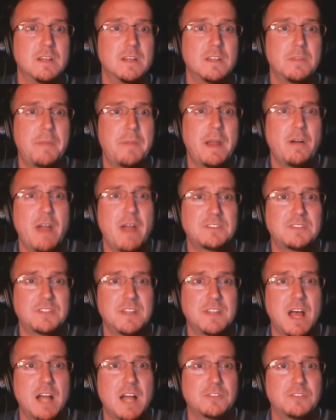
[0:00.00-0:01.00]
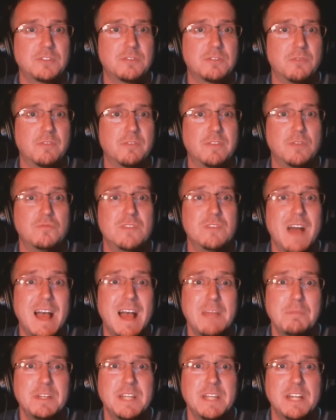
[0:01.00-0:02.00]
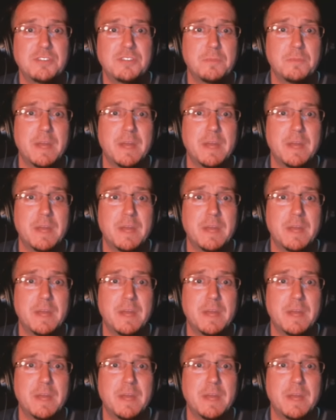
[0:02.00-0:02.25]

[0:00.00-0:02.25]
The pair asked the doctors to review 9 potential